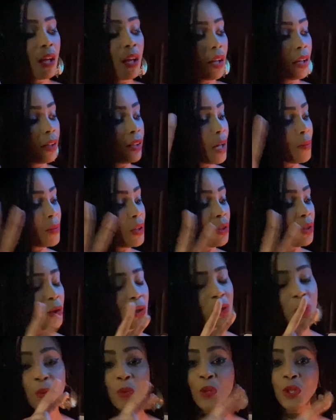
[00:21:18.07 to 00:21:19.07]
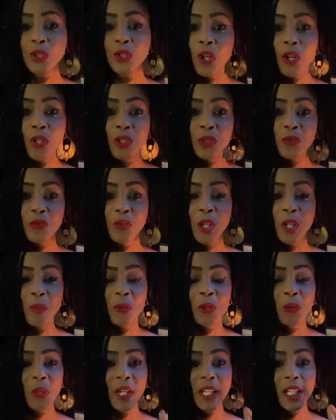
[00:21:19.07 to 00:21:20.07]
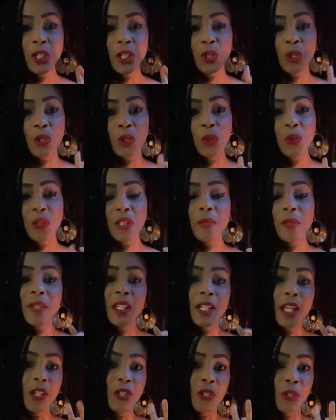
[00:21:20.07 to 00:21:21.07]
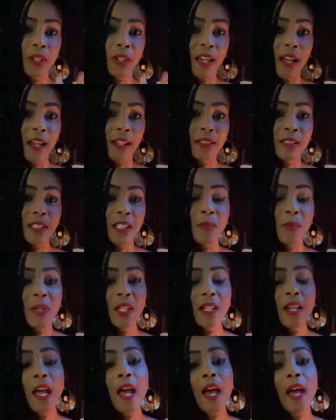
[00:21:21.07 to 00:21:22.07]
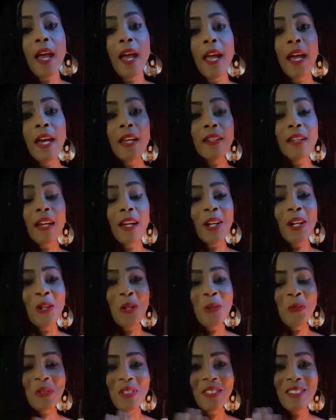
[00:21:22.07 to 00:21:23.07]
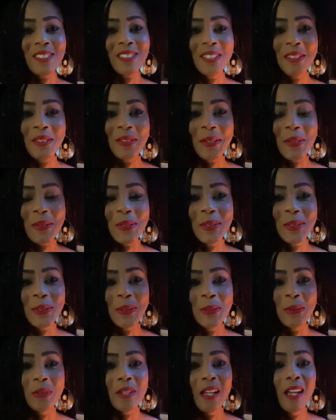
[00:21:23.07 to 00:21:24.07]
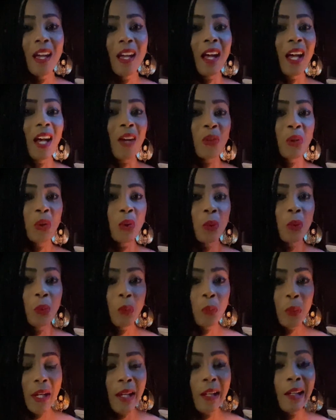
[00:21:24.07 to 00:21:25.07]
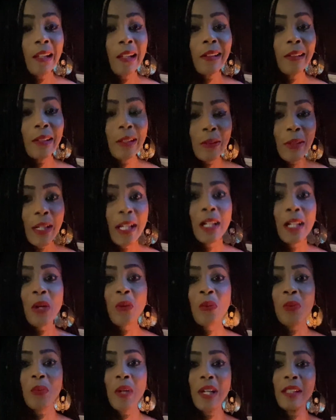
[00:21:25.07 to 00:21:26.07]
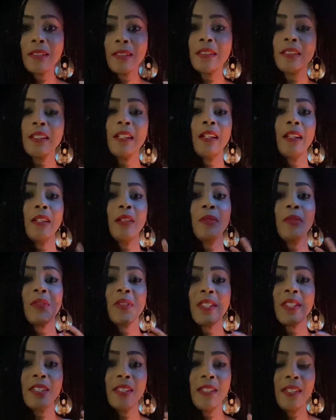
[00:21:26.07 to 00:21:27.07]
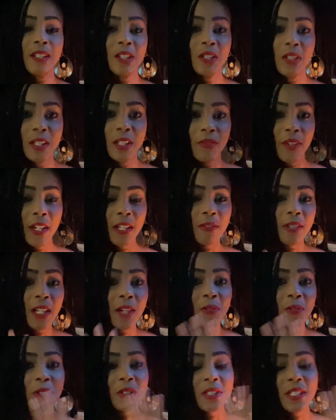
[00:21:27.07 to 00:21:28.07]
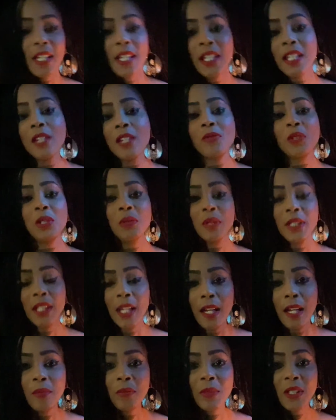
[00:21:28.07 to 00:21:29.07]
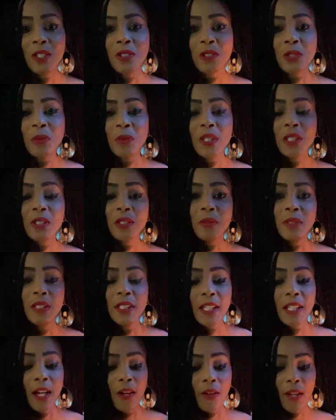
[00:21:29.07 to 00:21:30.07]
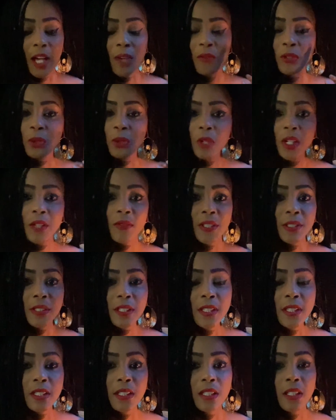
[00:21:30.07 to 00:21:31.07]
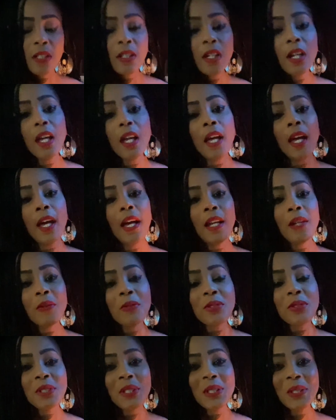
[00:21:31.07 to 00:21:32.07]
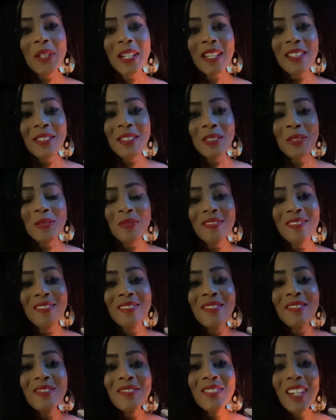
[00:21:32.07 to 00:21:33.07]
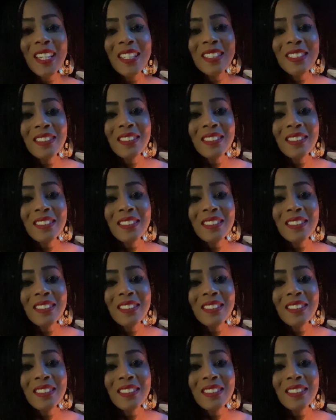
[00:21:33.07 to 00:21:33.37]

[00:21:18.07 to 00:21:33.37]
Let me know your results from creating your Eudemon and your Cacodemon, and I hope to see you all soon. Have a great, great rest of the year. If I don't ever see any of you again because you quit tuning out, have a great rest of the year, and I'll see you guys soon. Bye.